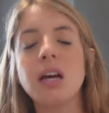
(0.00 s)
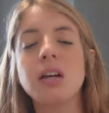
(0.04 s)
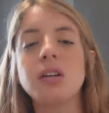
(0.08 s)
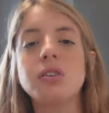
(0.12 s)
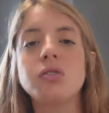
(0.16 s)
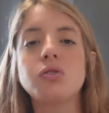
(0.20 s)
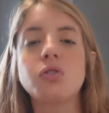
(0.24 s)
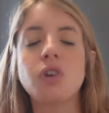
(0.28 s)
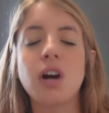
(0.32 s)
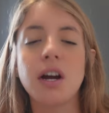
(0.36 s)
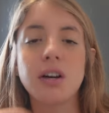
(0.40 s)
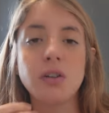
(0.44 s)

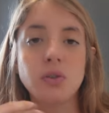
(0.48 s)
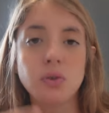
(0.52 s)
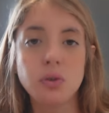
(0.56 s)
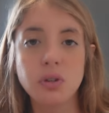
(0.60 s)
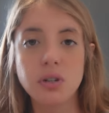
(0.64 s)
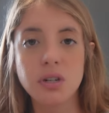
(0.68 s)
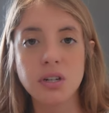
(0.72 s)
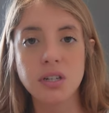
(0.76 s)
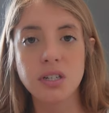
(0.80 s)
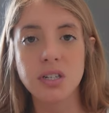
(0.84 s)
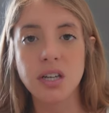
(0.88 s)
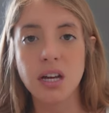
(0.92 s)
and trying to
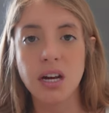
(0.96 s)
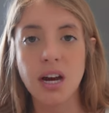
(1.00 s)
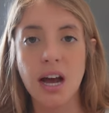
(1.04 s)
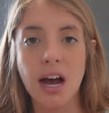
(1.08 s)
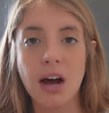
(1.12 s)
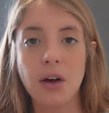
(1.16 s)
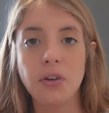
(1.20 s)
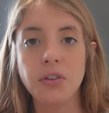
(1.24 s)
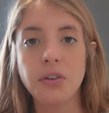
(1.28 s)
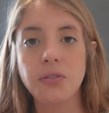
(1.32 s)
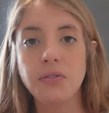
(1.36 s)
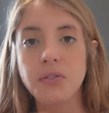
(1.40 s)
understand
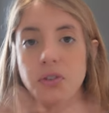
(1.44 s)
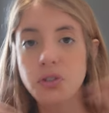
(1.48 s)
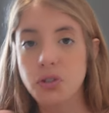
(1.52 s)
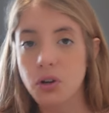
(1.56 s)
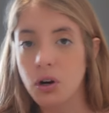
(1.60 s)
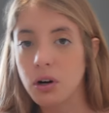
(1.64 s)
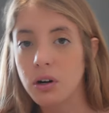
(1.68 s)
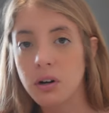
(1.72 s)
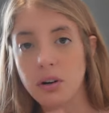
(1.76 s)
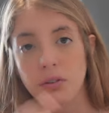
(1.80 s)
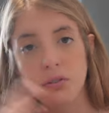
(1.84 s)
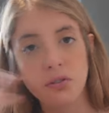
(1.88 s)
how the
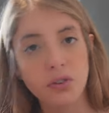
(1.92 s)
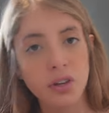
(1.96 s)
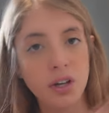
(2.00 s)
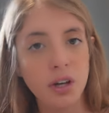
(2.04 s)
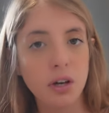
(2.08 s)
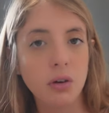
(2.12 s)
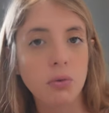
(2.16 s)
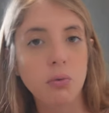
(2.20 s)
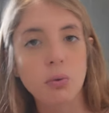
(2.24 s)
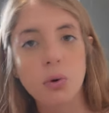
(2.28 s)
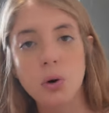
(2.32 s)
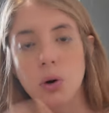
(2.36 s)

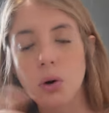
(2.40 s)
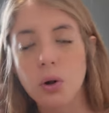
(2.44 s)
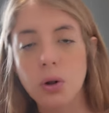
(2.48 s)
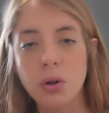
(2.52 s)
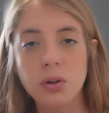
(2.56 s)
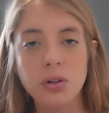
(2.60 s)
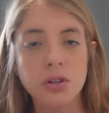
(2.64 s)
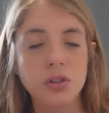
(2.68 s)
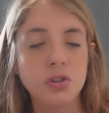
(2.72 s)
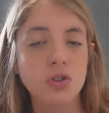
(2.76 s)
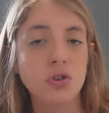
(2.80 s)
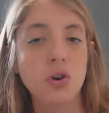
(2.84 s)
photography
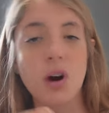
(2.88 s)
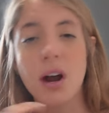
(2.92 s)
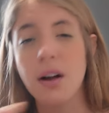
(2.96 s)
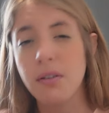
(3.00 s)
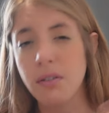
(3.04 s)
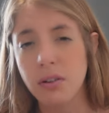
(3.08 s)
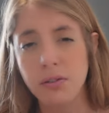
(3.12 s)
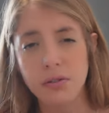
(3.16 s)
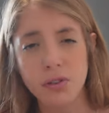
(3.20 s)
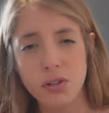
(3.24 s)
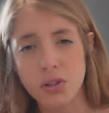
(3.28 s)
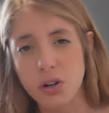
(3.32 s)
world and
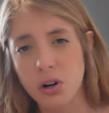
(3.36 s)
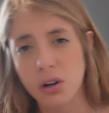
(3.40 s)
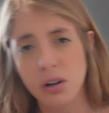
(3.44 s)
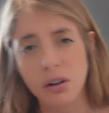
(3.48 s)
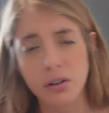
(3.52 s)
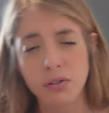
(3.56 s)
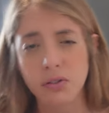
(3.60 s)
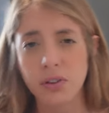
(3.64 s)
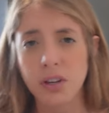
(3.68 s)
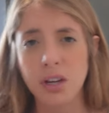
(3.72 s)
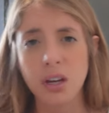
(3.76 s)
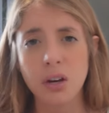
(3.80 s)
travel
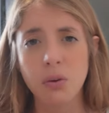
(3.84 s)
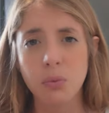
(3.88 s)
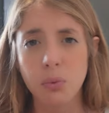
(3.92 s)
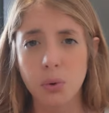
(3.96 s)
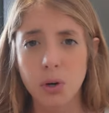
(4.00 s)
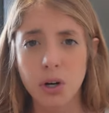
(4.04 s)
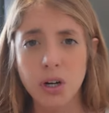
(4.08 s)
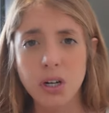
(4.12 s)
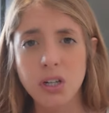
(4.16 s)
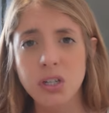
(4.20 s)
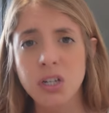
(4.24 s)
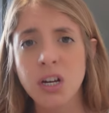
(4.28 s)
photography
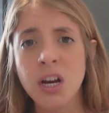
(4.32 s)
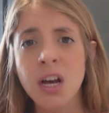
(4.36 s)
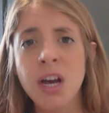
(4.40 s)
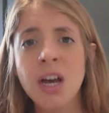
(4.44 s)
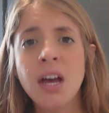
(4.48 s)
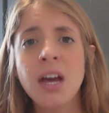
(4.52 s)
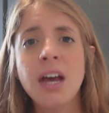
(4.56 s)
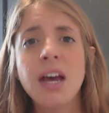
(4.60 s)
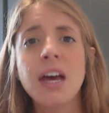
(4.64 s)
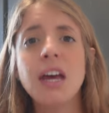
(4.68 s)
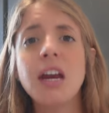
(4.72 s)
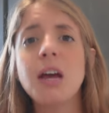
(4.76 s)
worked.
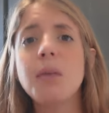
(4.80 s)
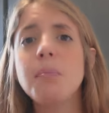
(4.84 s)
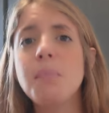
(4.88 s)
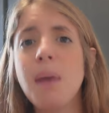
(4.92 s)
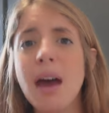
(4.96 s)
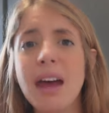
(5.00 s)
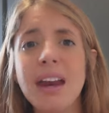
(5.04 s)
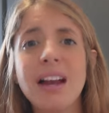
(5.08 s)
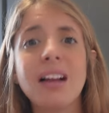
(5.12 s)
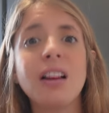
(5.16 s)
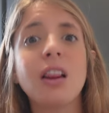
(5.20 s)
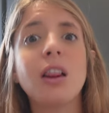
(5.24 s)
And I
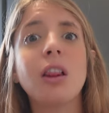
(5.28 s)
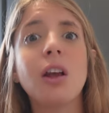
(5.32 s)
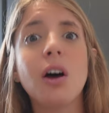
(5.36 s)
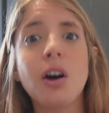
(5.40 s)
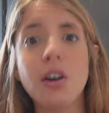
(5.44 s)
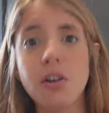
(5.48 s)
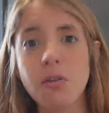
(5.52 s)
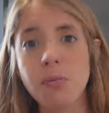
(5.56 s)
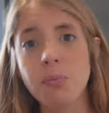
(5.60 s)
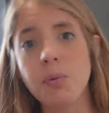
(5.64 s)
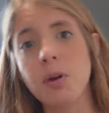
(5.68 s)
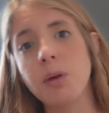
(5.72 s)
met a
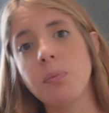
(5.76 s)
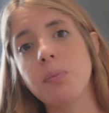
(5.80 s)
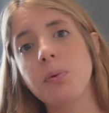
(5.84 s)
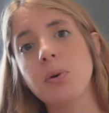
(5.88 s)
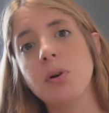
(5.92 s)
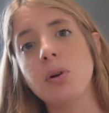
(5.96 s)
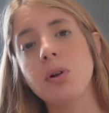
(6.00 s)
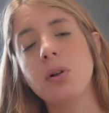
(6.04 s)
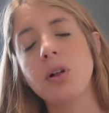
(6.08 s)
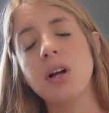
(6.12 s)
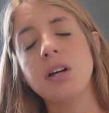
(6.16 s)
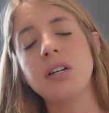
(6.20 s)
lot of
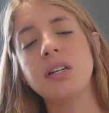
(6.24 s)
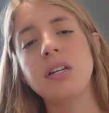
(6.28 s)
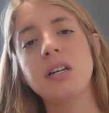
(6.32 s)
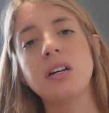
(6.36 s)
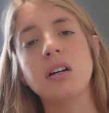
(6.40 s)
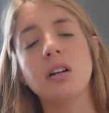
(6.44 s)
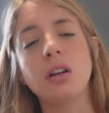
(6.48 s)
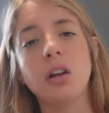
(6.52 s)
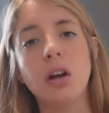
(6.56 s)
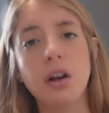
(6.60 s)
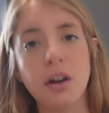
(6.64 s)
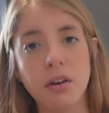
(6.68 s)
people, I did
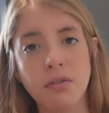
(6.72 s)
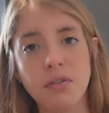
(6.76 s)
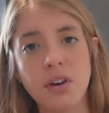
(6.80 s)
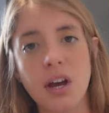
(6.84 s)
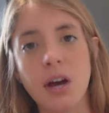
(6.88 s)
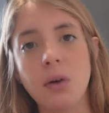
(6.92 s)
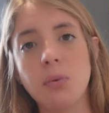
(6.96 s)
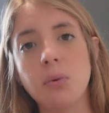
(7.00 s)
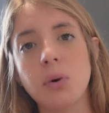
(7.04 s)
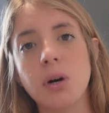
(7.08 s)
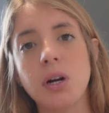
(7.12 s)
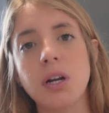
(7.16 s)
a lot of
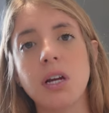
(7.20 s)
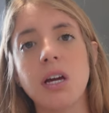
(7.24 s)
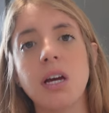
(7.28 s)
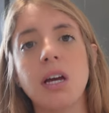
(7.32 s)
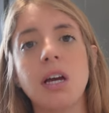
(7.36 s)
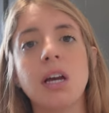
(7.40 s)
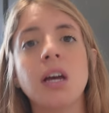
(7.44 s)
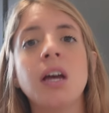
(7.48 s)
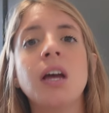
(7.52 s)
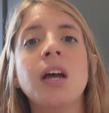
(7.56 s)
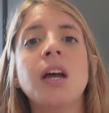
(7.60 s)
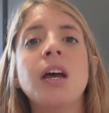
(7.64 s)

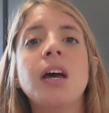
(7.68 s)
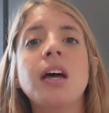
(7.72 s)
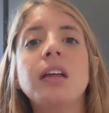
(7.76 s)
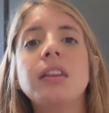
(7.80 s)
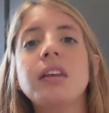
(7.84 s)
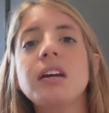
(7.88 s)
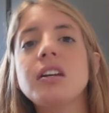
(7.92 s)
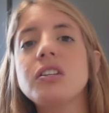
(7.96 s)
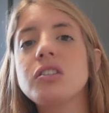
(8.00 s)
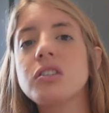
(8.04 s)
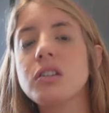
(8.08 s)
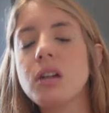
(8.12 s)
networking. And
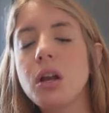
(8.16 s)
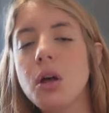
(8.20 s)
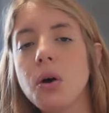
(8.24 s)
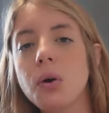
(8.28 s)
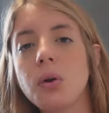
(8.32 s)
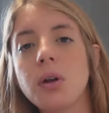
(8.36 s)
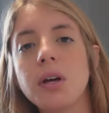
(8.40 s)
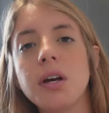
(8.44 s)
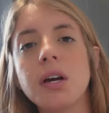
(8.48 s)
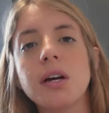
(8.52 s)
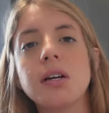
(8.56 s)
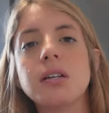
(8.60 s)
then
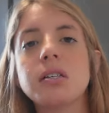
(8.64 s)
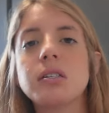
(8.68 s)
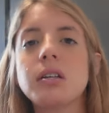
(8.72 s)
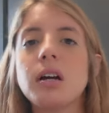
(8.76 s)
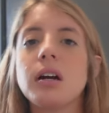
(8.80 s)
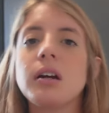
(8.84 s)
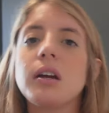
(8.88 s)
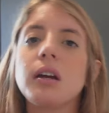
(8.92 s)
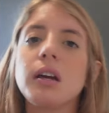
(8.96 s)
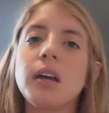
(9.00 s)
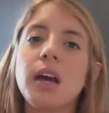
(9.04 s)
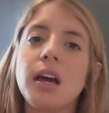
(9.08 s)
slowly I
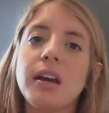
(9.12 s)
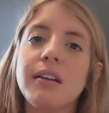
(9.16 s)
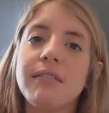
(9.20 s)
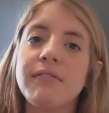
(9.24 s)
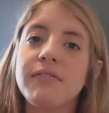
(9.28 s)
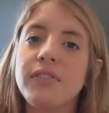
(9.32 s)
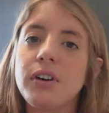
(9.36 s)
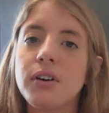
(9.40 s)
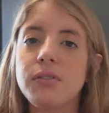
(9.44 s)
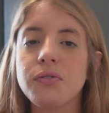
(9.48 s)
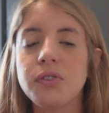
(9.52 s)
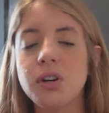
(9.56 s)
started getting
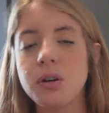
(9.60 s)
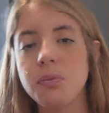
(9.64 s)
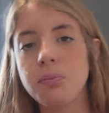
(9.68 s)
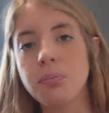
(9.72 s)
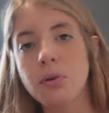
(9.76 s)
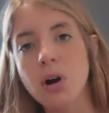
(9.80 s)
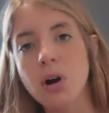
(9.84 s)
involved in